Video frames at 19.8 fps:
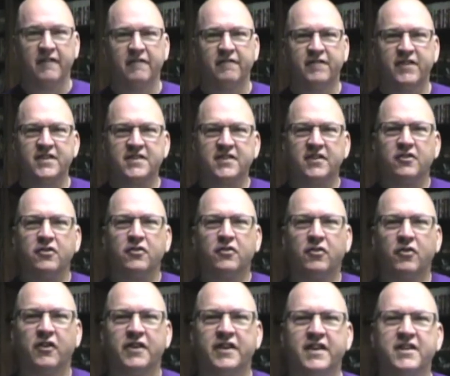physical
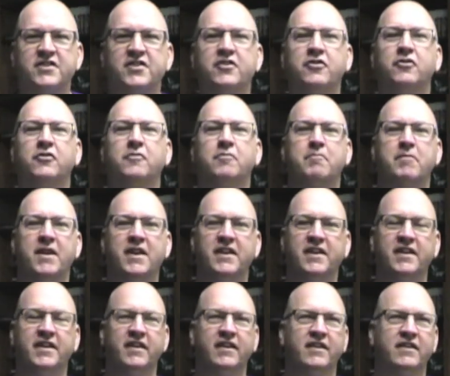or digital
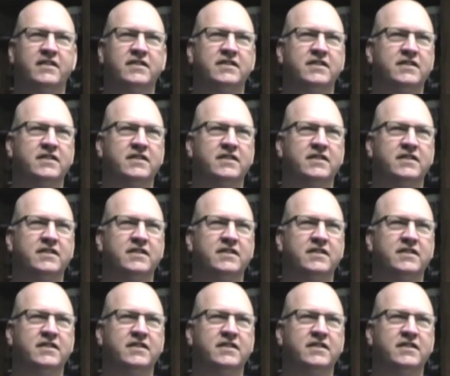media?